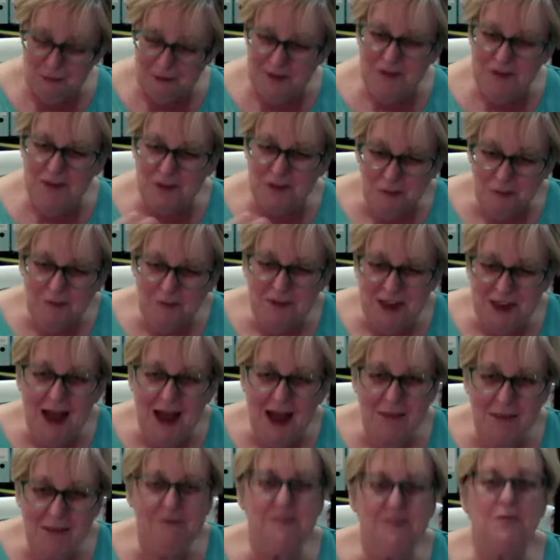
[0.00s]

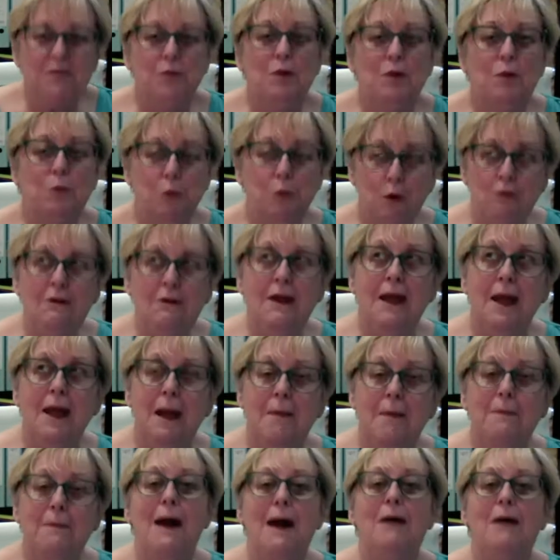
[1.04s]
sometimes we worry
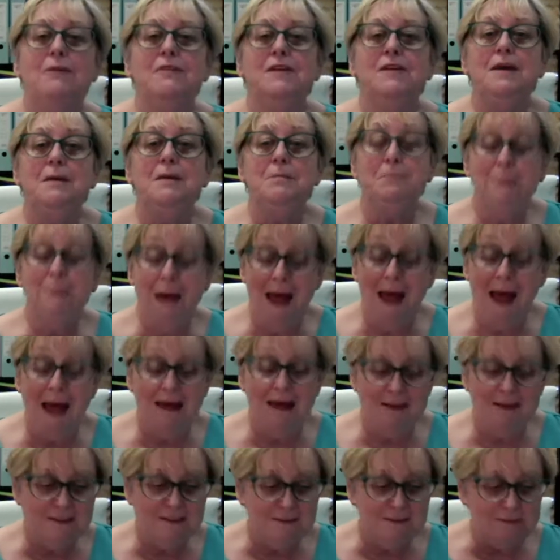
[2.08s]
about the
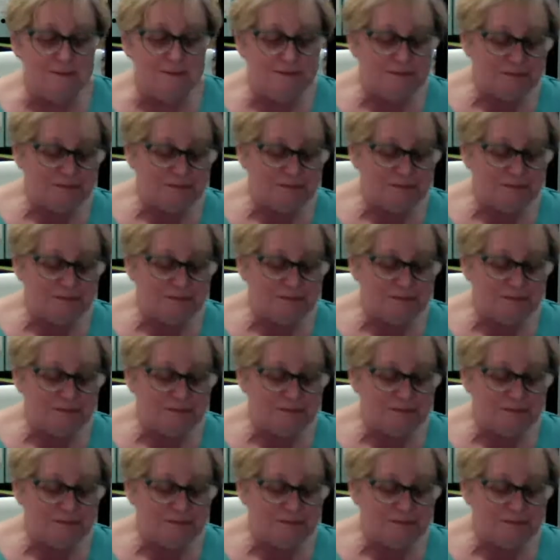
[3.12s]
impact